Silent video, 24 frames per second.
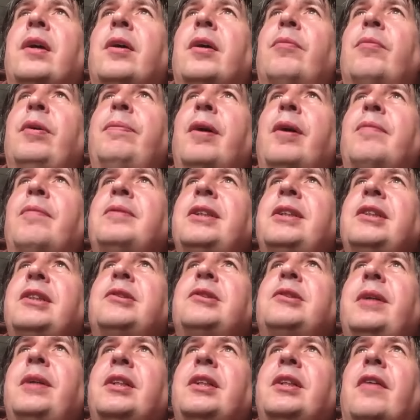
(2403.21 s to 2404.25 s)
And we bumped
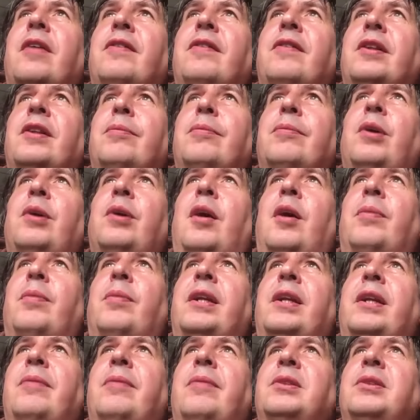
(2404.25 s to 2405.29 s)
into each other in the pub,
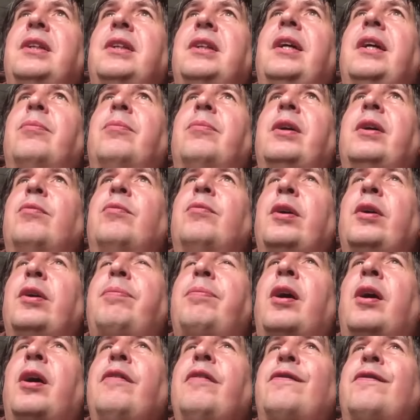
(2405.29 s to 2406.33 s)
and it was we
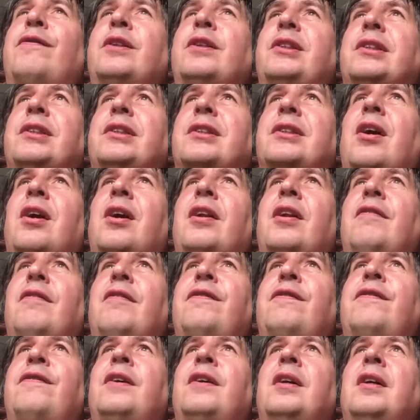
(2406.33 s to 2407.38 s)
both were just kind of
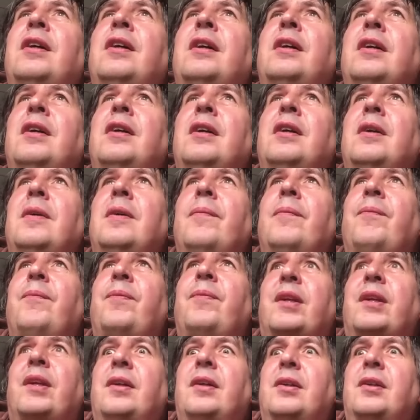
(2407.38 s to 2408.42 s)

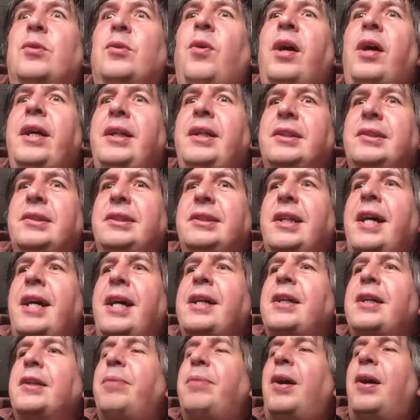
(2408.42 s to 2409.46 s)
quite
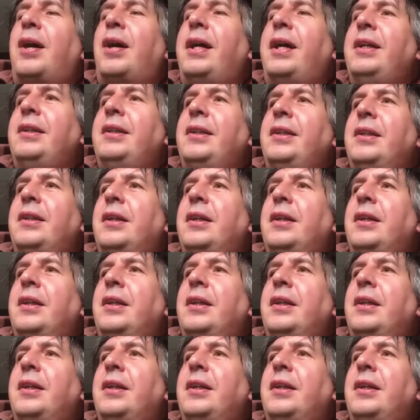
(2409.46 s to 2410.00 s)
staggered by.